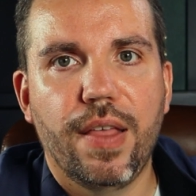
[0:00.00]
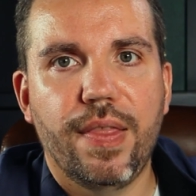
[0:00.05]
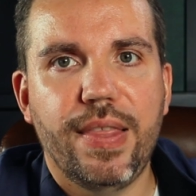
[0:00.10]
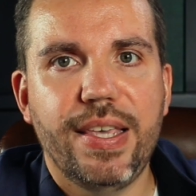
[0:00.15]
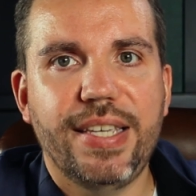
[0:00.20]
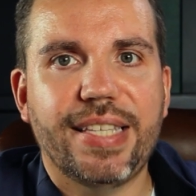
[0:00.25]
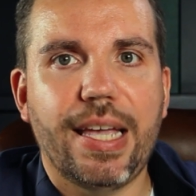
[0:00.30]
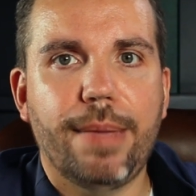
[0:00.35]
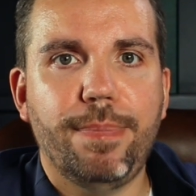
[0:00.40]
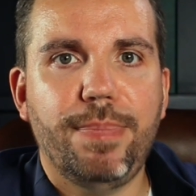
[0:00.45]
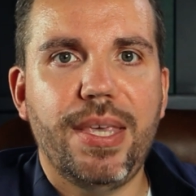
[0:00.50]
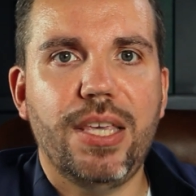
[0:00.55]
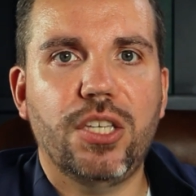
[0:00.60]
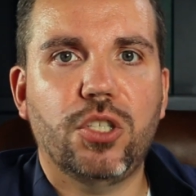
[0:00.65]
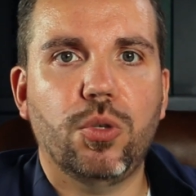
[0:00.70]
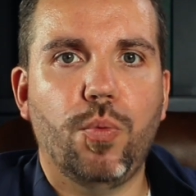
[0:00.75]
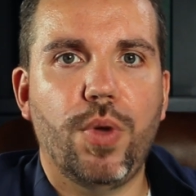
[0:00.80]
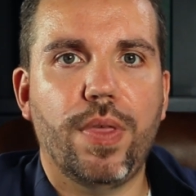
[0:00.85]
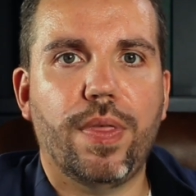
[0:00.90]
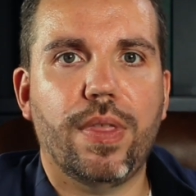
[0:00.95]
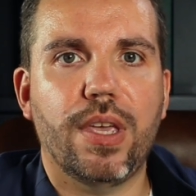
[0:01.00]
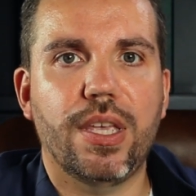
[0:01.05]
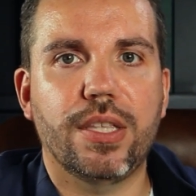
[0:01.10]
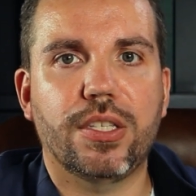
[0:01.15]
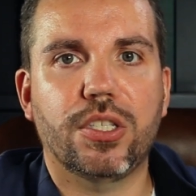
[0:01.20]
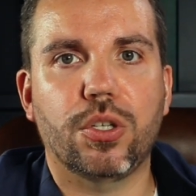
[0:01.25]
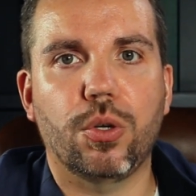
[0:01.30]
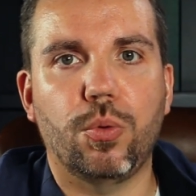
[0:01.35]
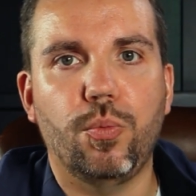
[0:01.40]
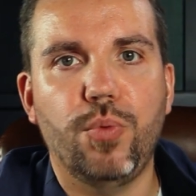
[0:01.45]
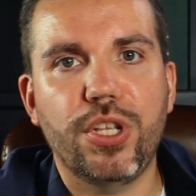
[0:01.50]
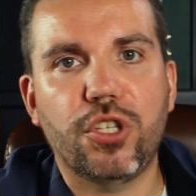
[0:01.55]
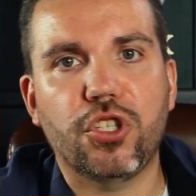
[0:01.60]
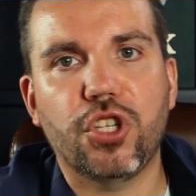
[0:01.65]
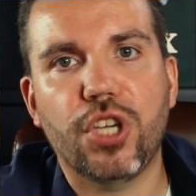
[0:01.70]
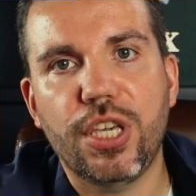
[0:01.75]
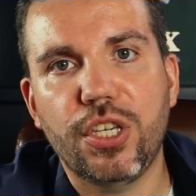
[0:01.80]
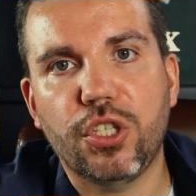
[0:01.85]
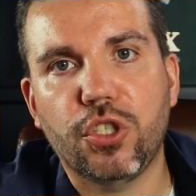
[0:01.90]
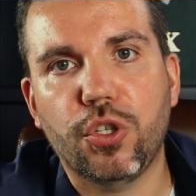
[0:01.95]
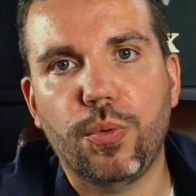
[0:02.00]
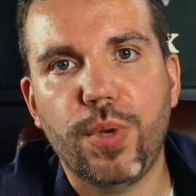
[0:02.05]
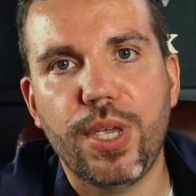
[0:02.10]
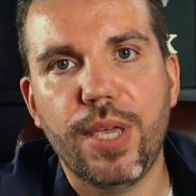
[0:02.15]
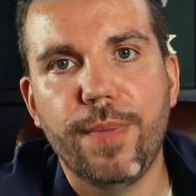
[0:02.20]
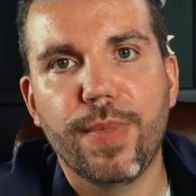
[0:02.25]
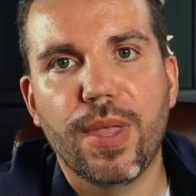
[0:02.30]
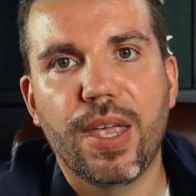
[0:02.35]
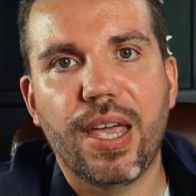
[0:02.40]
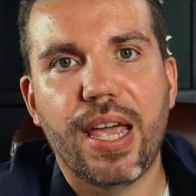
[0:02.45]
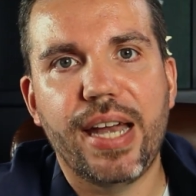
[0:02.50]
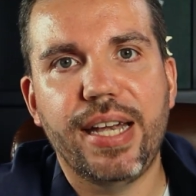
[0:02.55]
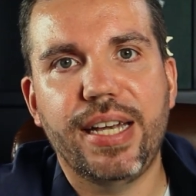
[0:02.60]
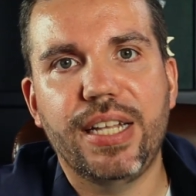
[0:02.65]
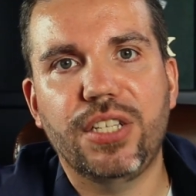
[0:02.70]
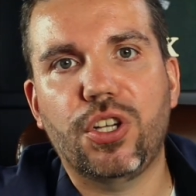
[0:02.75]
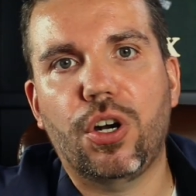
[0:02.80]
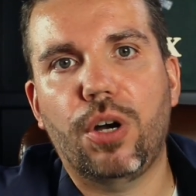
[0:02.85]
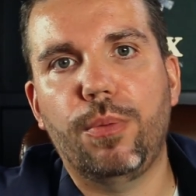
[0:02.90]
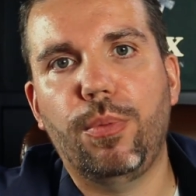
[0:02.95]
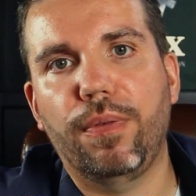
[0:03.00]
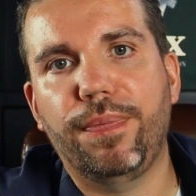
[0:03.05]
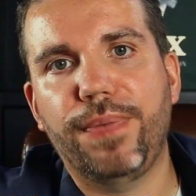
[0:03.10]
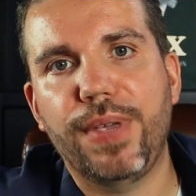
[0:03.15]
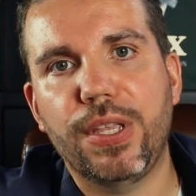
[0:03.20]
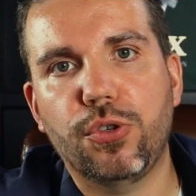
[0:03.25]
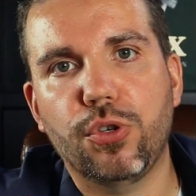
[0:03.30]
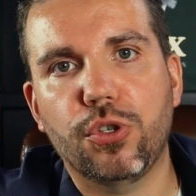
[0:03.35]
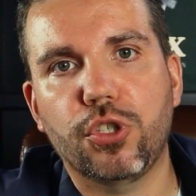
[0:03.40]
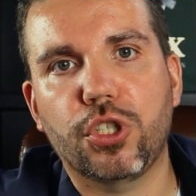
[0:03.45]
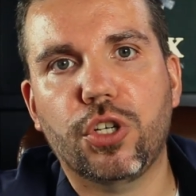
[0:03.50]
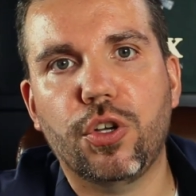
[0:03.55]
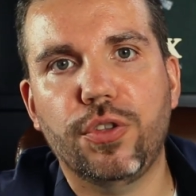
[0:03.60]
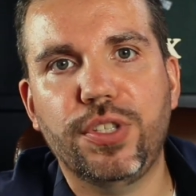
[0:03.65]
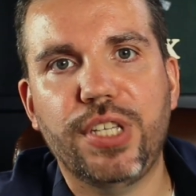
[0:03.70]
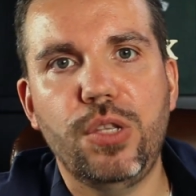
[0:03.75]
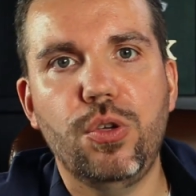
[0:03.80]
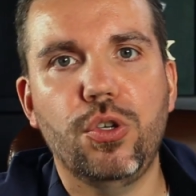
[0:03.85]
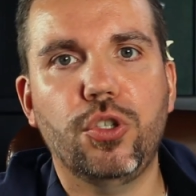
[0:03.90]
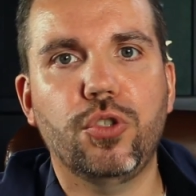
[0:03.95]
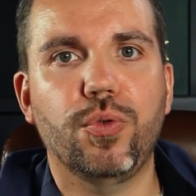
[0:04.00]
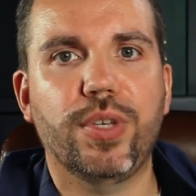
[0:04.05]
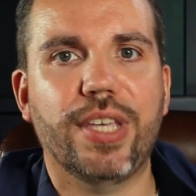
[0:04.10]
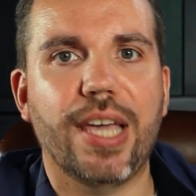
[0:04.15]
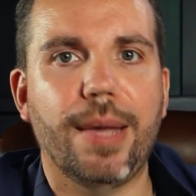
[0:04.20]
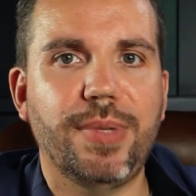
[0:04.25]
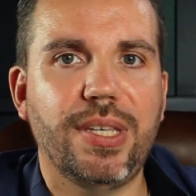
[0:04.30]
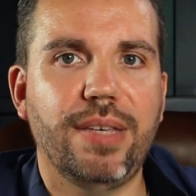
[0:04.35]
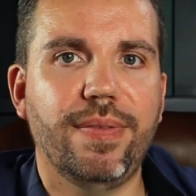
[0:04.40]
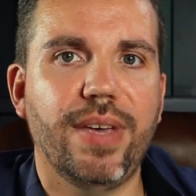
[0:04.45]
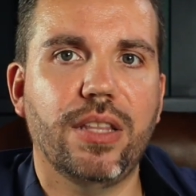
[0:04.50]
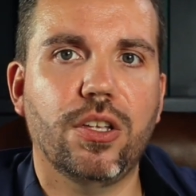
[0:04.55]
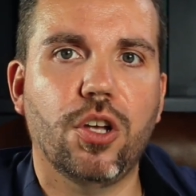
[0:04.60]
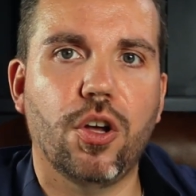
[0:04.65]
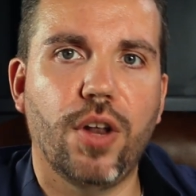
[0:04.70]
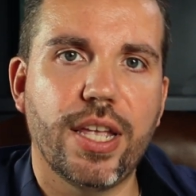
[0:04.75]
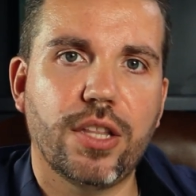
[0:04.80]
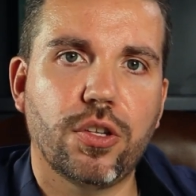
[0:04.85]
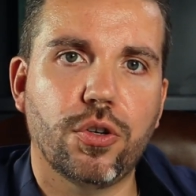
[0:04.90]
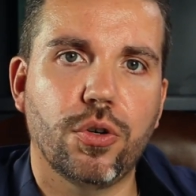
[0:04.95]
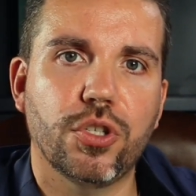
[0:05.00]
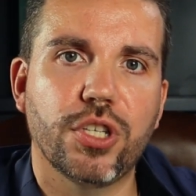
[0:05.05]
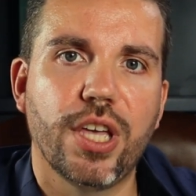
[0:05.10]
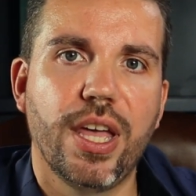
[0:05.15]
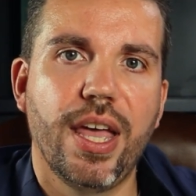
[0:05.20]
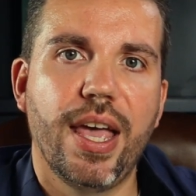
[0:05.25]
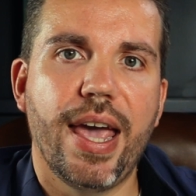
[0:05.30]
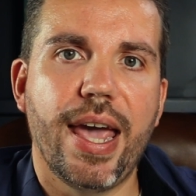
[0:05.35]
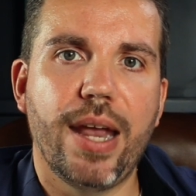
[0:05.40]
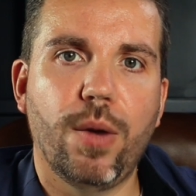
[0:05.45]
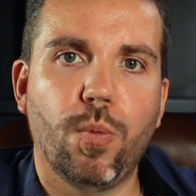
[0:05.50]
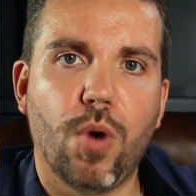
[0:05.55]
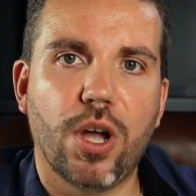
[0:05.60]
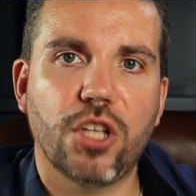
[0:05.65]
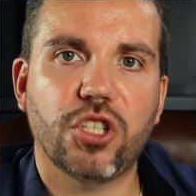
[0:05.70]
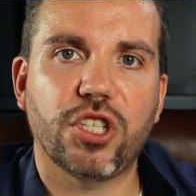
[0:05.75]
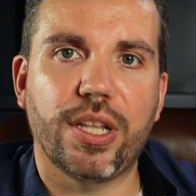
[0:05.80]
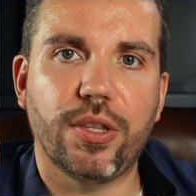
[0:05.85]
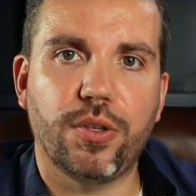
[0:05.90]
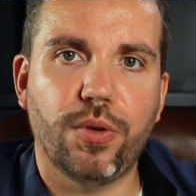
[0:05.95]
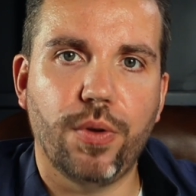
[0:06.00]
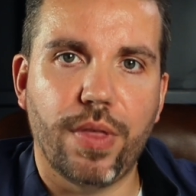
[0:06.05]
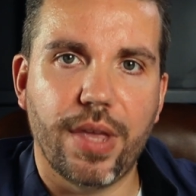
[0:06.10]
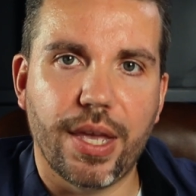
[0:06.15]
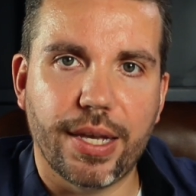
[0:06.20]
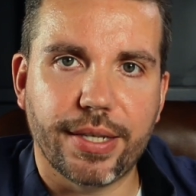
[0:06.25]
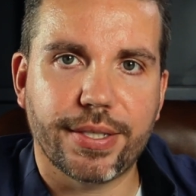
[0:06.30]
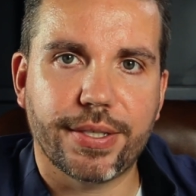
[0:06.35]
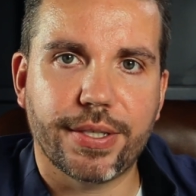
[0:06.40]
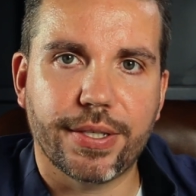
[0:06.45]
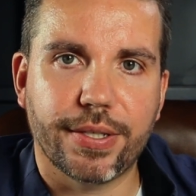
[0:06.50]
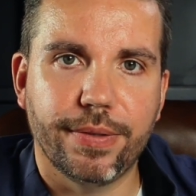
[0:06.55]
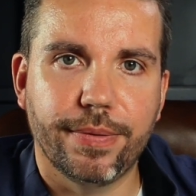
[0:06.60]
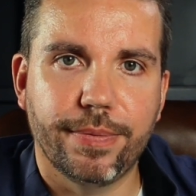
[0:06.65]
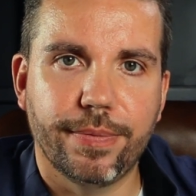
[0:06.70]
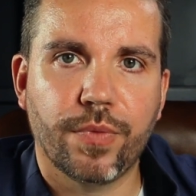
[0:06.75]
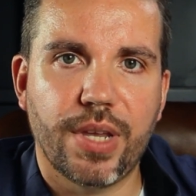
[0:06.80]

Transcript: This timepiece, with its rich history and desirable features, continues to captivate collectors and watch enthusiasts.